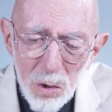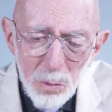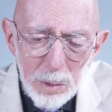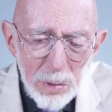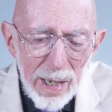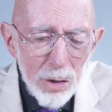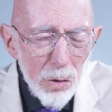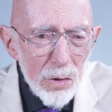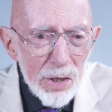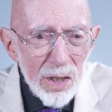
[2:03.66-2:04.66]
When black
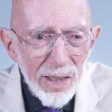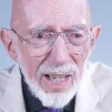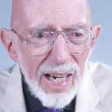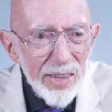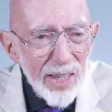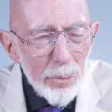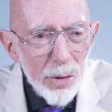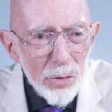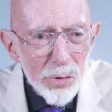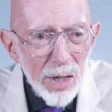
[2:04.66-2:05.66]
holes collide, they
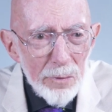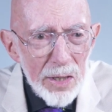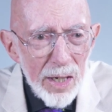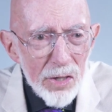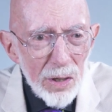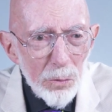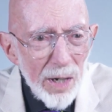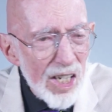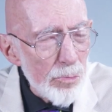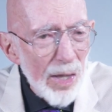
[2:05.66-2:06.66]
produce gravitational waves.